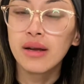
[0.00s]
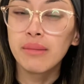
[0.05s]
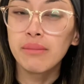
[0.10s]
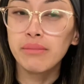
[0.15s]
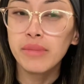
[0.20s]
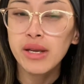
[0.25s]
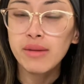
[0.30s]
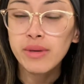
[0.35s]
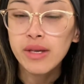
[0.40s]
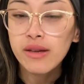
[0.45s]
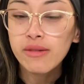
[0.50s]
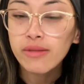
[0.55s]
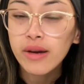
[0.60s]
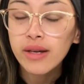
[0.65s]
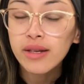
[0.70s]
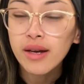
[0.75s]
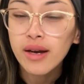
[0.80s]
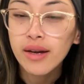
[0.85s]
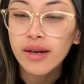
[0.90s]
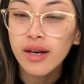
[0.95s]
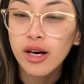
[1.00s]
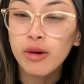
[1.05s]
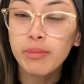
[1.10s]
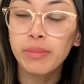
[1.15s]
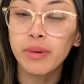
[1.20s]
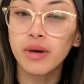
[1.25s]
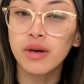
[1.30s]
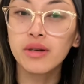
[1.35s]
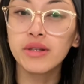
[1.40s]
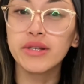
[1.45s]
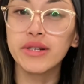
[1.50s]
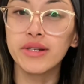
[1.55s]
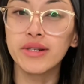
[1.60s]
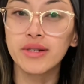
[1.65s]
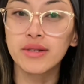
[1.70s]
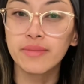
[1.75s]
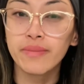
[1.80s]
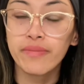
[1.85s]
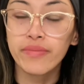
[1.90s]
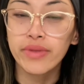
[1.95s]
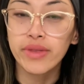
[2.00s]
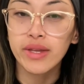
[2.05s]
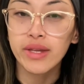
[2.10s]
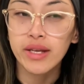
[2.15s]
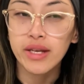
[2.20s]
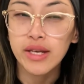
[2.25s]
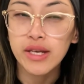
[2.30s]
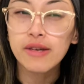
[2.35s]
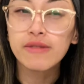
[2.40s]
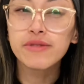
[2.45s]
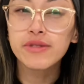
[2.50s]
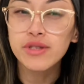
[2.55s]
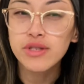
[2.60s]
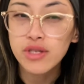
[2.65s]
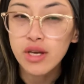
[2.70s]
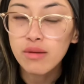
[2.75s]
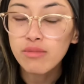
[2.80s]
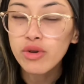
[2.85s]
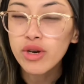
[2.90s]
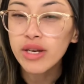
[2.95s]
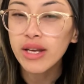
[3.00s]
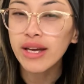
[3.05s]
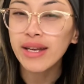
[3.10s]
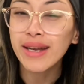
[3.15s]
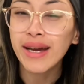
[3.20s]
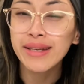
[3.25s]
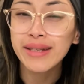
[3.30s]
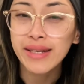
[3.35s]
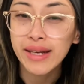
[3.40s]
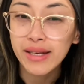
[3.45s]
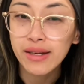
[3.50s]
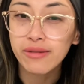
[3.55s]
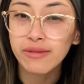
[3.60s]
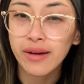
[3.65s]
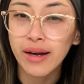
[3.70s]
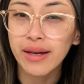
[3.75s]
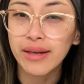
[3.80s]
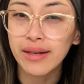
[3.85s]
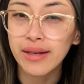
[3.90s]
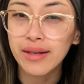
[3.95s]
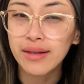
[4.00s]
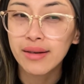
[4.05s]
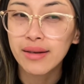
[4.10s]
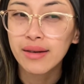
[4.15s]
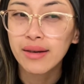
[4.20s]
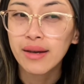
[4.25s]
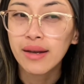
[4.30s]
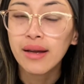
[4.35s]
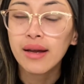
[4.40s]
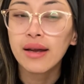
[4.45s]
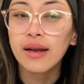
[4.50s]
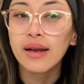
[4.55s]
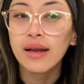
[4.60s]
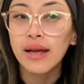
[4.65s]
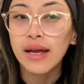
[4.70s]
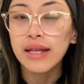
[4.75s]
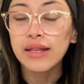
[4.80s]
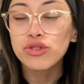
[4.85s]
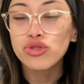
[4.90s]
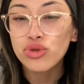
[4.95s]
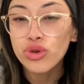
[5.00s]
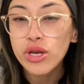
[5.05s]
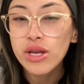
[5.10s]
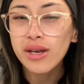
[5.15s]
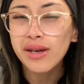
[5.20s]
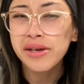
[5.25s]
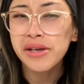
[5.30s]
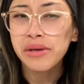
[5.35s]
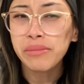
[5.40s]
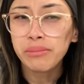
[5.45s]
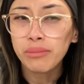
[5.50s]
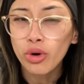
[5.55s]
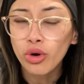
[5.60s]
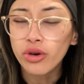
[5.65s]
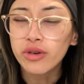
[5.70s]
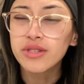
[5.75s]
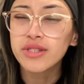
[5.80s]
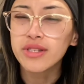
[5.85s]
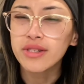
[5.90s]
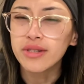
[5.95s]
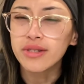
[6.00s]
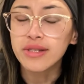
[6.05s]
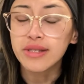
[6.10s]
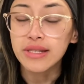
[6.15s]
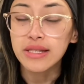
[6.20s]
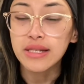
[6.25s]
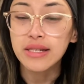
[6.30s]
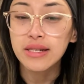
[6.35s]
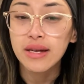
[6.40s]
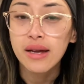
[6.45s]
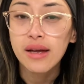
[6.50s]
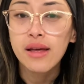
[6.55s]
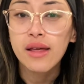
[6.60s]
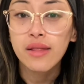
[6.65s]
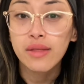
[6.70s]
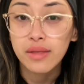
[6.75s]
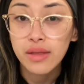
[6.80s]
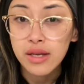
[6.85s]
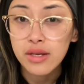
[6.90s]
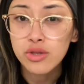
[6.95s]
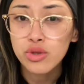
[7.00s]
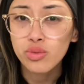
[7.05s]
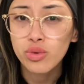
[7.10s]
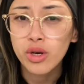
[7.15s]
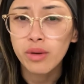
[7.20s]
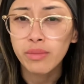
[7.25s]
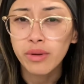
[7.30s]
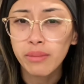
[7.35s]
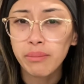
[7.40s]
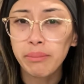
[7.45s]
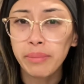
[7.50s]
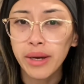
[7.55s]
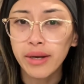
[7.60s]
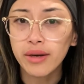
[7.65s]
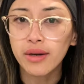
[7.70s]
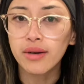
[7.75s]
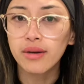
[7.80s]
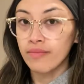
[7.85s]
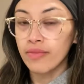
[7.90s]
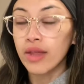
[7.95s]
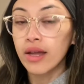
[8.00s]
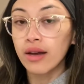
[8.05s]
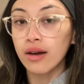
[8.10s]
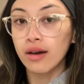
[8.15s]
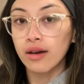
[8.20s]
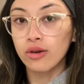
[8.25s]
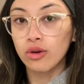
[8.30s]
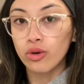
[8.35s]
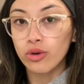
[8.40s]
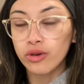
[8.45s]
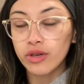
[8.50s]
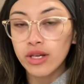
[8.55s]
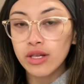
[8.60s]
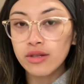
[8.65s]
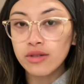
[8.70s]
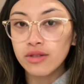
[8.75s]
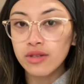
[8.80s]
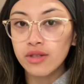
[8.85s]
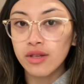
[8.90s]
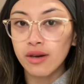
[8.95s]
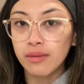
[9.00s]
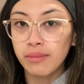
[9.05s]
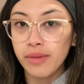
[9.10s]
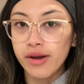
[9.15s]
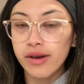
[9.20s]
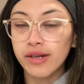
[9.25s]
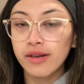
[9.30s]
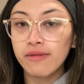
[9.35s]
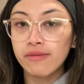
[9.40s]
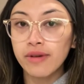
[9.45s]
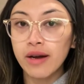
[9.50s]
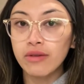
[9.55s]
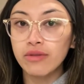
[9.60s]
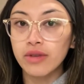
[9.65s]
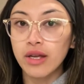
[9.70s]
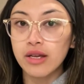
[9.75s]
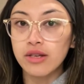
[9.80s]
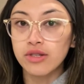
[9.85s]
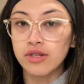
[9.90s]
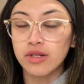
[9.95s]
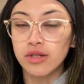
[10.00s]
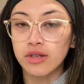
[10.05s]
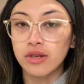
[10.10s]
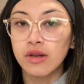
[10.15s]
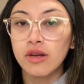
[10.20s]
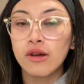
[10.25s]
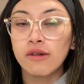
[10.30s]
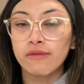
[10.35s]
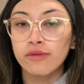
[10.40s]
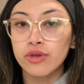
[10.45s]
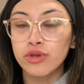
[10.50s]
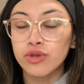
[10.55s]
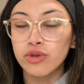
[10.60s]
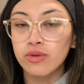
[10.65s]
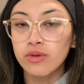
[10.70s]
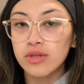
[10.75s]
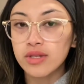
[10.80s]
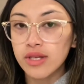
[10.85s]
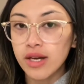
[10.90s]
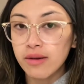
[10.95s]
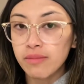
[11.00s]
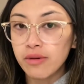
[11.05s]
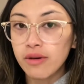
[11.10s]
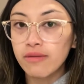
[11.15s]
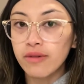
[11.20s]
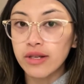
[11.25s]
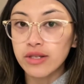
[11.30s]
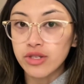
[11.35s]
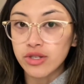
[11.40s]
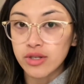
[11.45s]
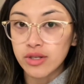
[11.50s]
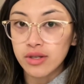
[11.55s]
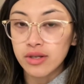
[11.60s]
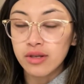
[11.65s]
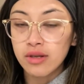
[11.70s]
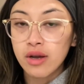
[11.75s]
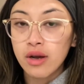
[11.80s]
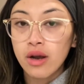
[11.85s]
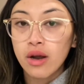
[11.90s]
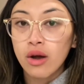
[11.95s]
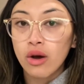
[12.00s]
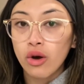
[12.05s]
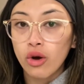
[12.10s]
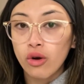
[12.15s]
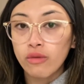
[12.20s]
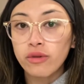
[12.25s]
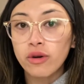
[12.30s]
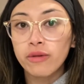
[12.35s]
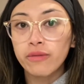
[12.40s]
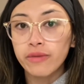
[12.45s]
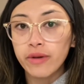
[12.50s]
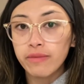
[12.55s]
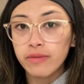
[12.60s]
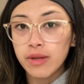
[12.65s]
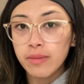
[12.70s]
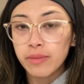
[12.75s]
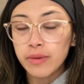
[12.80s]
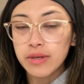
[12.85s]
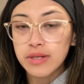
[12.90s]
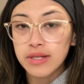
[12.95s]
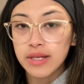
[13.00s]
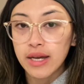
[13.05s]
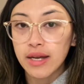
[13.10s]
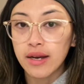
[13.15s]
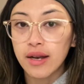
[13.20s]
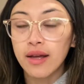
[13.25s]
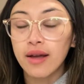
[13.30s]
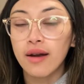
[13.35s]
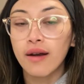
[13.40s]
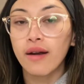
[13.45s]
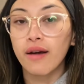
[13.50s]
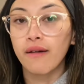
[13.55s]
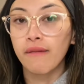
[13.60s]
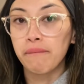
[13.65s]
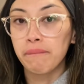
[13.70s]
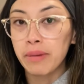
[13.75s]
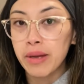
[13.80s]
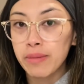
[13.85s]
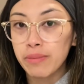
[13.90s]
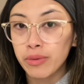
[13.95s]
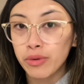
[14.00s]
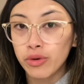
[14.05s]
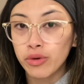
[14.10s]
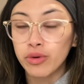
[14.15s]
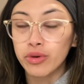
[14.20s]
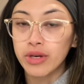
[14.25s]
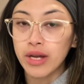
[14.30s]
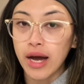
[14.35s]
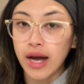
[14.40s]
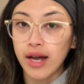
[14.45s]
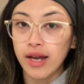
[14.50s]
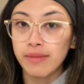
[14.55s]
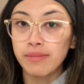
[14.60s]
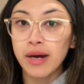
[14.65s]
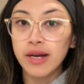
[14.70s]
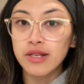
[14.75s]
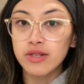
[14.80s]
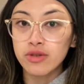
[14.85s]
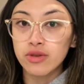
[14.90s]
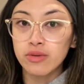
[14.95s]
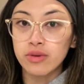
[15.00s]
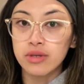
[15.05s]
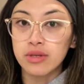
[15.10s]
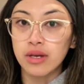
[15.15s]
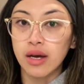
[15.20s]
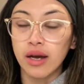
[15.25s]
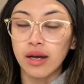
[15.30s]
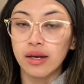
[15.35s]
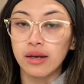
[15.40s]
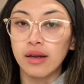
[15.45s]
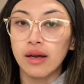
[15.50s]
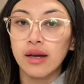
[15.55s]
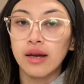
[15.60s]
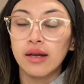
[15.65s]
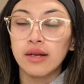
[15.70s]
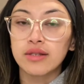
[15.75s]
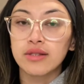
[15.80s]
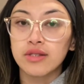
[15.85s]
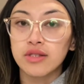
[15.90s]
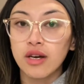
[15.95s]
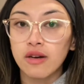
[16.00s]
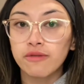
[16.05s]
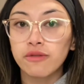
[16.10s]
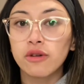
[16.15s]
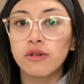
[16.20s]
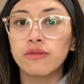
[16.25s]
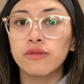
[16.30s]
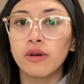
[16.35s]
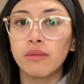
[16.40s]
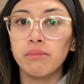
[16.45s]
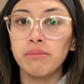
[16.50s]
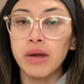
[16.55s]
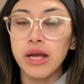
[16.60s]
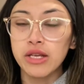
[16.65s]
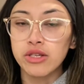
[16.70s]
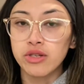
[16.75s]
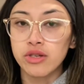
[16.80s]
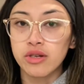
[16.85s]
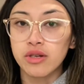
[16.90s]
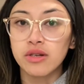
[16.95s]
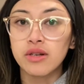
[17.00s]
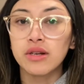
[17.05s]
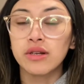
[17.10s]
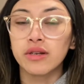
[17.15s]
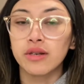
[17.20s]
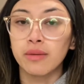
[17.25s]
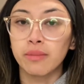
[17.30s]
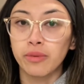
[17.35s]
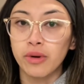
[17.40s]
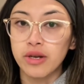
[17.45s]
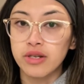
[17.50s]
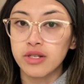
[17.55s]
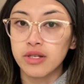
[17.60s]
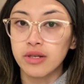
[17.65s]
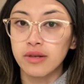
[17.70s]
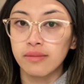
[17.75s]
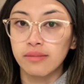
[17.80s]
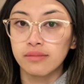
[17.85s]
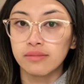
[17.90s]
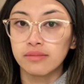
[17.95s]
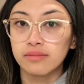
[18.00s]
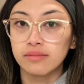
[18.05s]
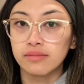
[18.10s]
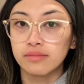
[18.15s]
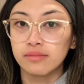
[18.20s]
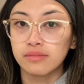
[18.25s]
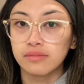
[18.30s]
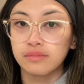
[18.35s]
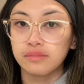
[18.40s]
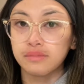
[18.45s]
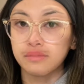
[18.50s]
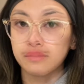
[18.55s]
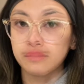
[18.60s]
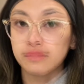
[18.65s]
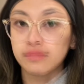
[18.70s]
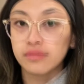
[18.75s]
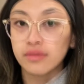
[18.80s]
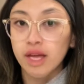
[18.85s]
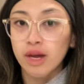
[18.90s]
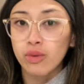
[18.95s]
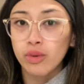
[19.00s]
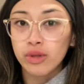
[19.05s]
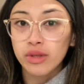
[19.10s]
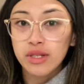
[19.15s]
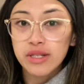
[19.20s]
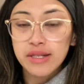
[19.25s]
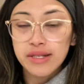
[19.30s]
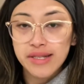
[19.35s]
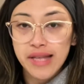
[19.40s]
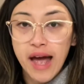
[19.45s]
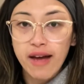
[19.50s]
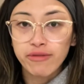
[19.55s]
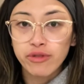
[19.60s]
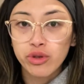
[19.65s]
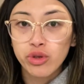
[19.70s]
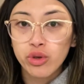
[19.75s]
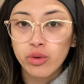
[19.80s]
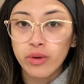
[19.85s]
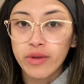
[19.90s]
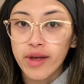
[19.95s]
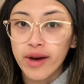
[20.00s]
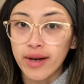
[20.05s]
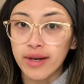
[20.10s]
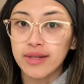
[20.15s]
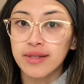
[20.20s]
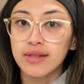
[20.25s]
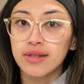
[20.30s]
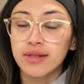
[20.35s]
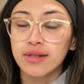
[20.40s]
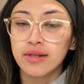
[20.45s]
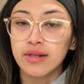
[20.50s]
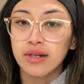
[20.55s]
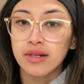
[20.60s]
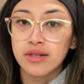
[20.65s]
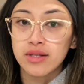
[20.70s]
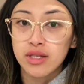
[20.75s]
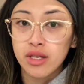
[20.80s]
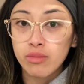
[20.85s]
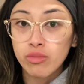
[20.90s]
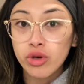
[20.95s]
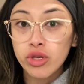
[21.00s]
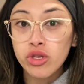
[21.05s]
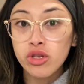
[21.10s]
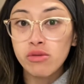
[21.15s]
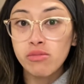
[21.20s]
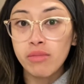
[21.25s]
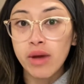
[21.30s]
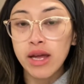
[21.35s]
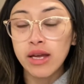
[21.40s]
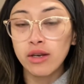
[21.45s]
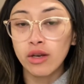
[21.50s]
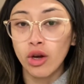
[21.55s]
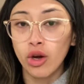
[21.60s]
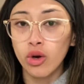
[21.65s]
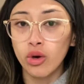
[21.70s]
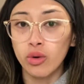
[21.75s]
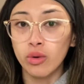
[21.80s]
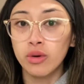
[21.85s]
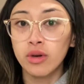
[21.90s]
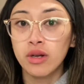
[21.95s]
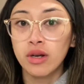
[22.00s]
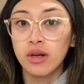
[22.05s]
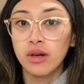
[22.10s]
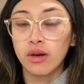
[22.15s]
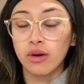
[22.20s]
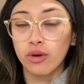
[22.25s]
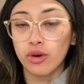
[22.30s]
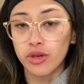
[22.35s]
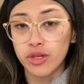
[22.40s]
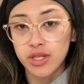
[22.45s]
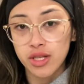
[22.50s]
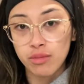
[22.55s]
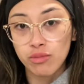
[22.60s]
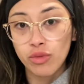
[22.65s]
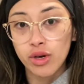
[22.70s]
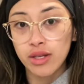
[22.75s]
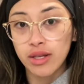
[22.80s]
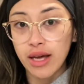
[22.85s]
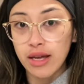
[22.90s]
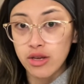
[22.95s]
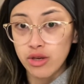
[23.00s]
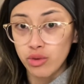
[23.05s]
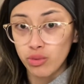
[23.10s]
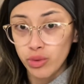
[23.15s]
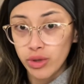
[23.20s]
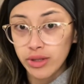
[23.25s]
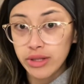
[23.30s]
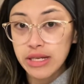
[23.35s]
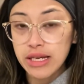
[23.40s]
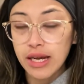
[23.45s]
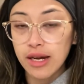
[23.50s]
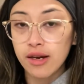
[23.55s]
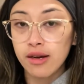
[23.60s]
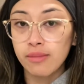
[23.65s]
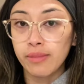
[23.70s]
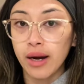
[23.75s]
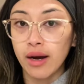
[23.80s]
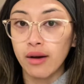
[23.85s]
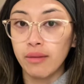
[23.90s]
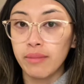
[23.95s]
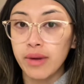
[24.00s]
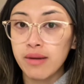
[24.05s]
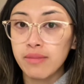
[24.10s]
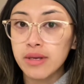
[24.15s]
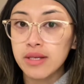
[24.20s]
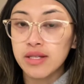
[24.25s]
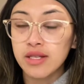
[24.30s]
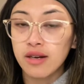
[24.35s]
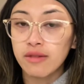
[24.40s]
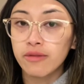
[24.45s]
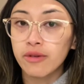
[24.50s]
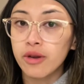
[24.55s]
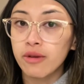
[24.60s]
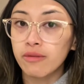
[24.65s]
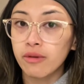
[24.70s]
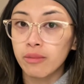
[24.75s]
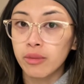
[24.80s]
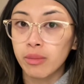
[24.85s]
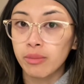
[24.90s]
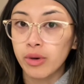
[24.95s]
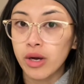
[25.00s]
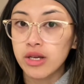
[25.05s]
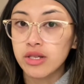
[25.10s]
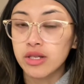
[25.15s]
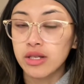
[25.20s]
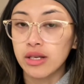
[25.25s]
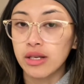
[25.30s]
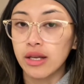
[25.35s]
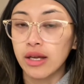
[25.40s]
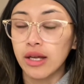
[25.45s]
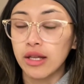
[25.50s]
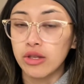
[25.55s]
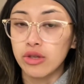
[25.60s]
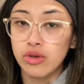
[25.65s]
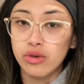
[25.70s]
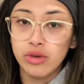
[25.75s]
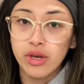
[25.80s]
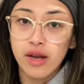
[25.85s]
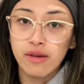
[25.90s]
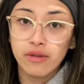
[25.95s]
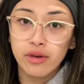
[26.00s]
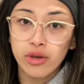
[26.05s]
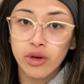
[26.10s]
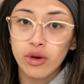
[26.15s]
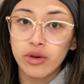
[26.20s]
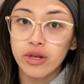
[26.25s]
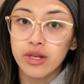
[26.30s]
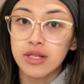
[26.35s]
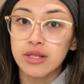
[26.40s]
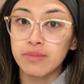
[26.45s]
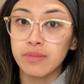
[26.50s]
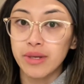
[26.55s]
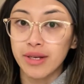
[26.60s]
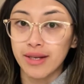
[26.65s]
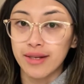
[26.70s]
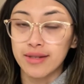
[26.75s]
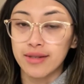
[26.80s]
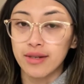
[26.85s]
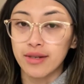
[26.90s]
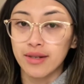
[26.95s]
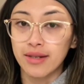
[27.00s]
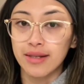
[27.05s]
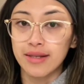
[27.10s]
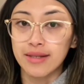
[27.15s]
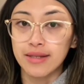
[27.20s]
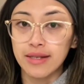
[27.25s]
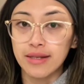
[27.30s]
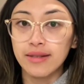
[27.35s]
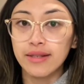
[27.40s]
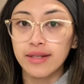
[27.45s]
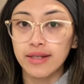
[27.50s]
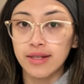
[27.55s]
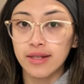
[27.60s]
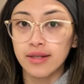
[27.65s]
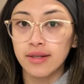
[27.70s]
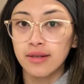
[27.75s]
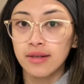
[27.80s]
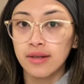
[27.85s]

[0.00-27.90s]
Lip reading: Maybe if I got help earlier, if someone had identified it and treated it more seriously, things would have been better." According to the American Foundation for Suicide Prevention, over 50% of people who die by suicide suffer from major depression. Now, what does this have to do with us? Someone you may know or someone that you really care about may be suffering from depression and you never notice because they're concealing it.